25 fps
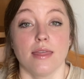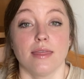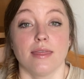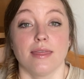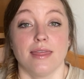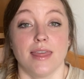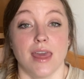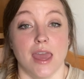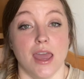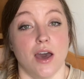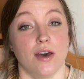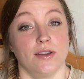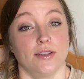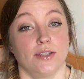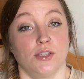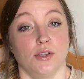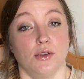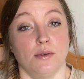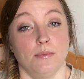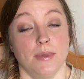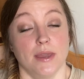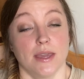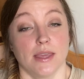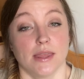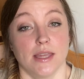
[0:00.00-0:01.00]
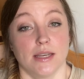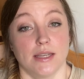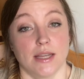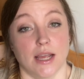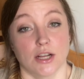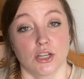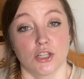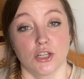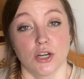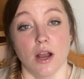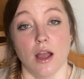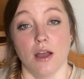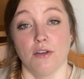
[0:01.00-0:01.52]
They also make the
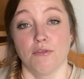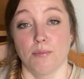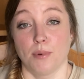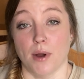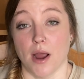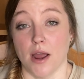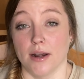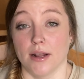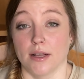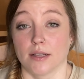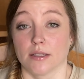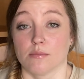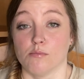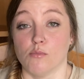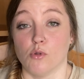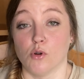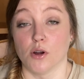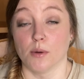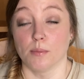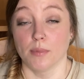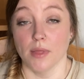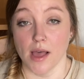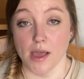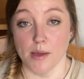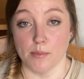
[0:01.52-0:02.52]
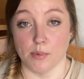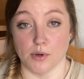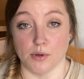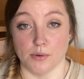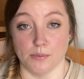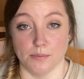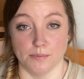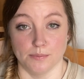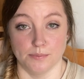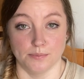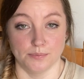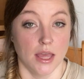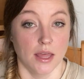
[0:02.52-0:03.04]
texture of products more pliable.
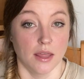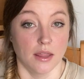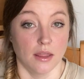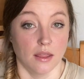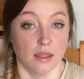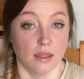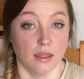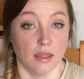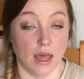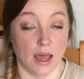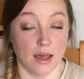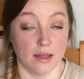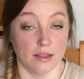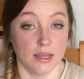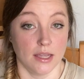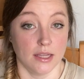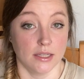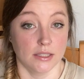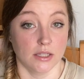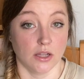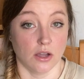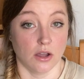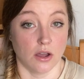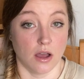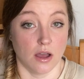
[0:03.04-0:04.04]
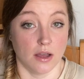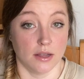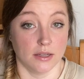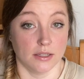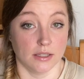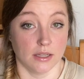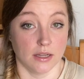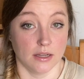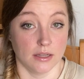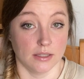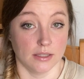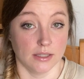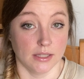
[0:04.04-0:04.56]
Phthalates cause
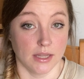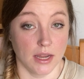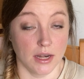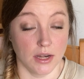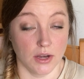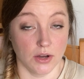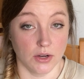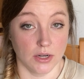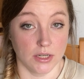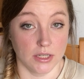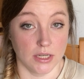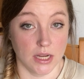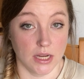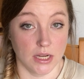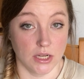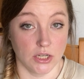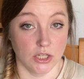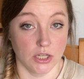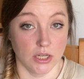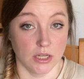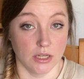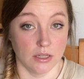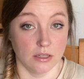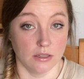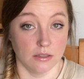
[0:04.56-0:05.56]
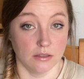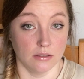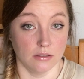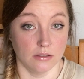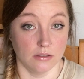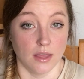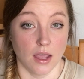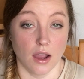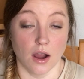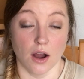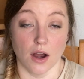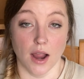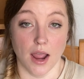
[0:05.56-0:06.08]
skin irritation. They
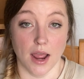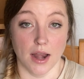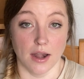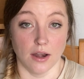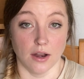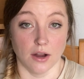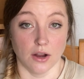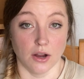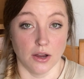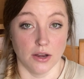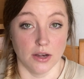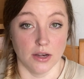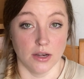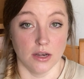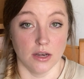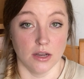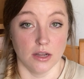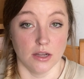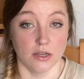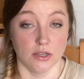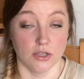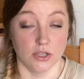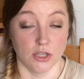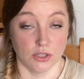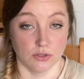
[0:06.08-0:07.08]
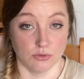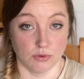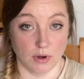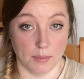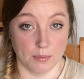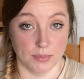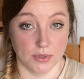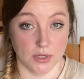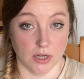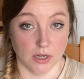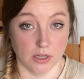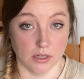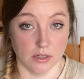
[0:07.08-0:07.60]
are endocrine
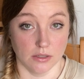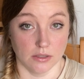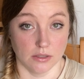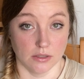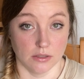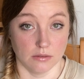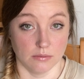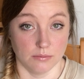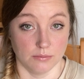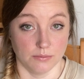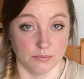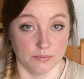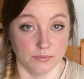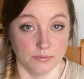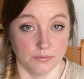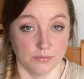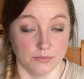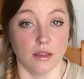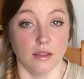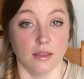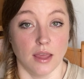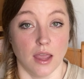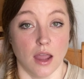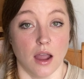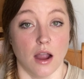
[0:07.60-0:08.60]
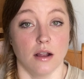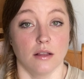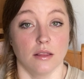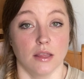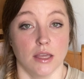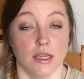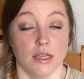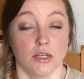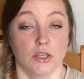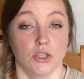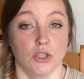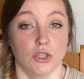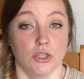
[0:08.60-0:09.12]
disruptors. They are
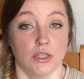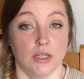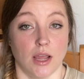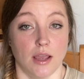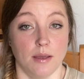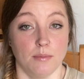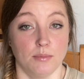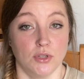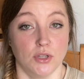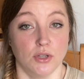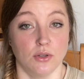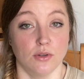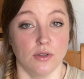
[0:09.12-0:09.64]
linked to type 2